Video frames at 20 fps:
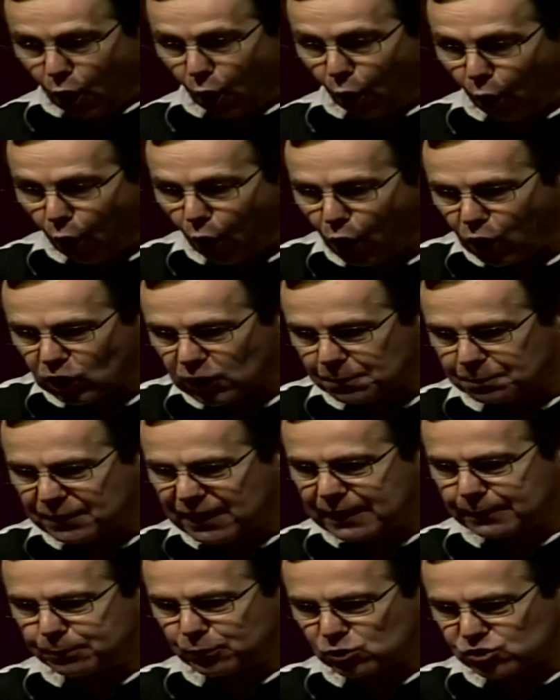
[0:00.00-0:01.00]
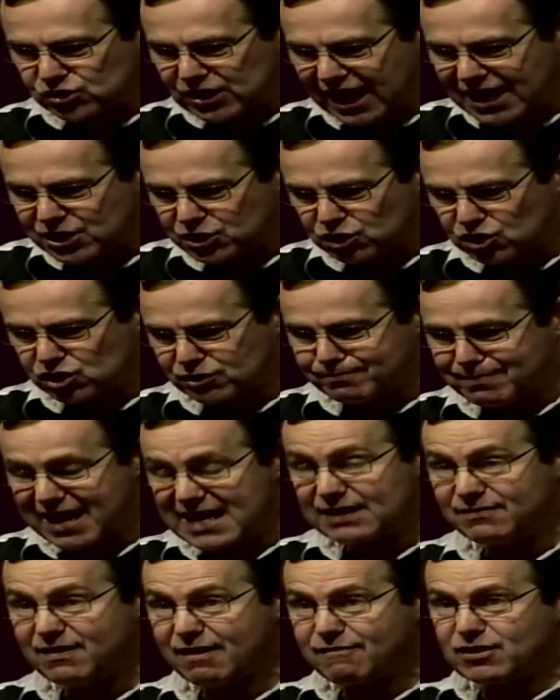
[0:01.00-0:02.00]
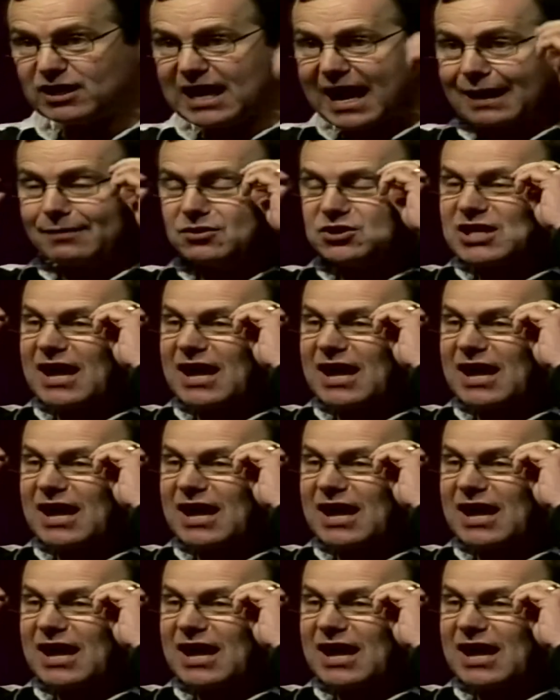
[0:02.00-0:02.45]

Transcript: all the peoples, nations, and men of every language.